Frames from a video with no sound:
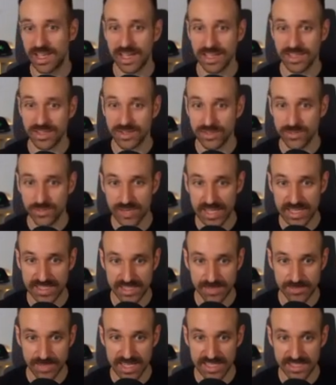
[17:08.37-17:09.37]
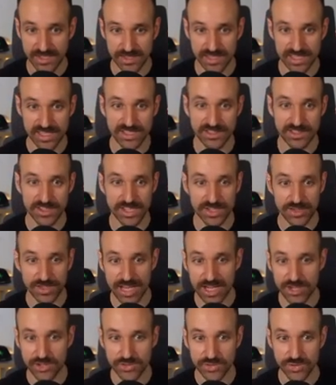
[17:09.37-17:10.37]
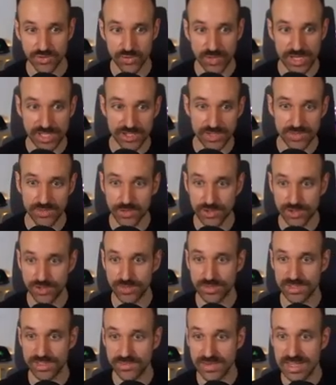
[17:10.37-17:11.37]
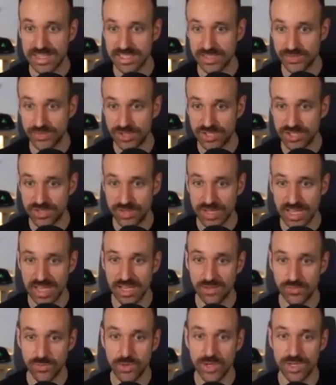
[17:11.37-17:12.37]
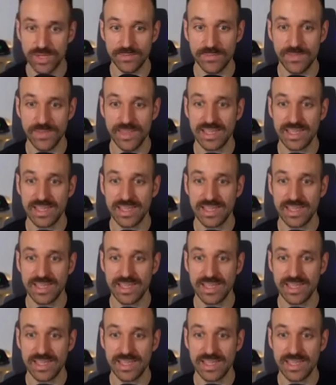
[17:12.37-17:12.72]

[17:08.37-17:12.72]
You can find some guides on the internet on how to create your virtual device if you don't have one.